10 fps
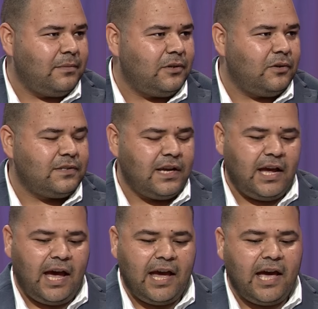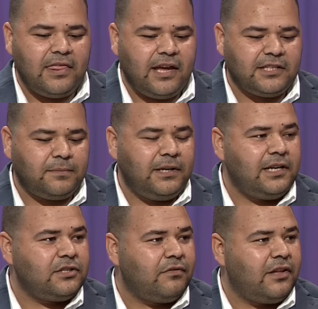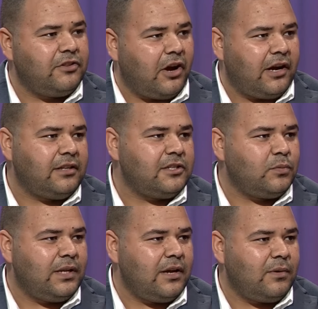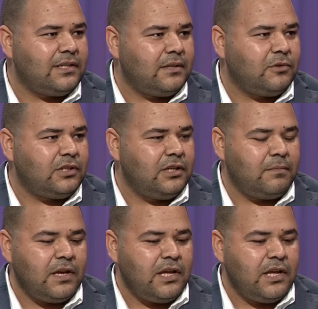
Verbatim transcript: because I had the experience of the darkness when I was a Muslim.